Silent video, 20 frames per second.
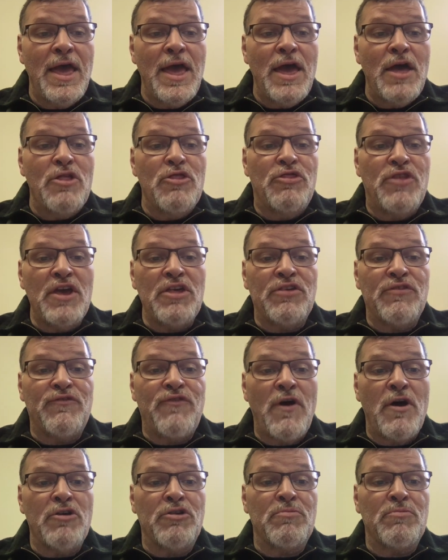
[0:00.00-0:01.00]
This
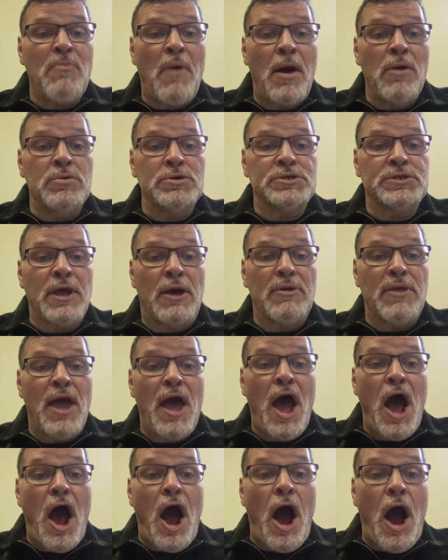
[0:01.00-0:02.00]
first milestone
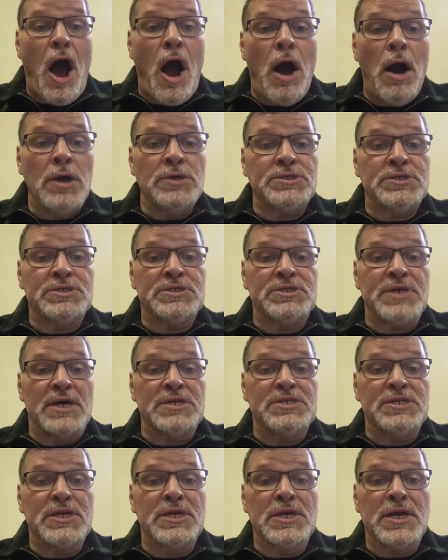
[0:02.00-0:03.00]
asks
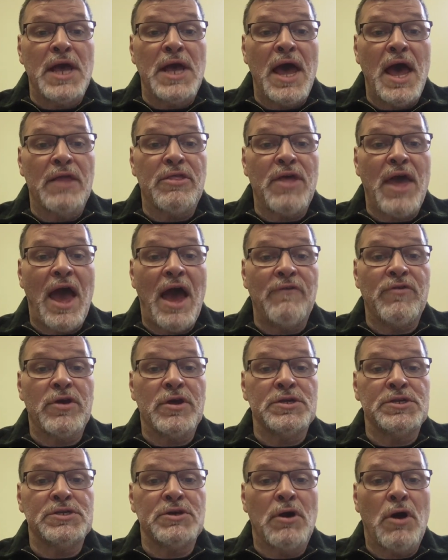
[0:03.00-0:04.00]
us to have
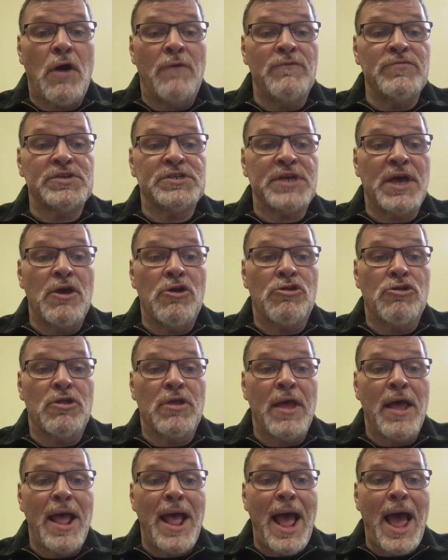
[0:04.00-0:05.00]
a
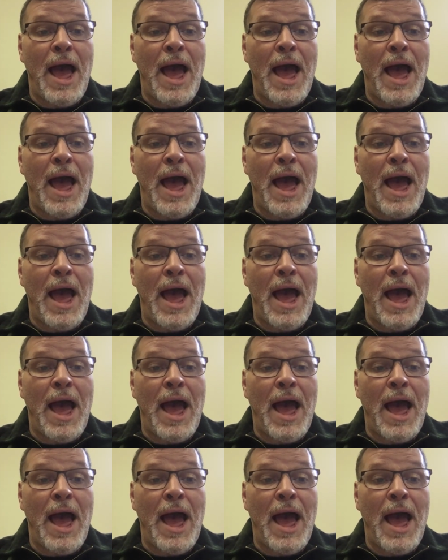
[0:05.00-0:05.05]
conversation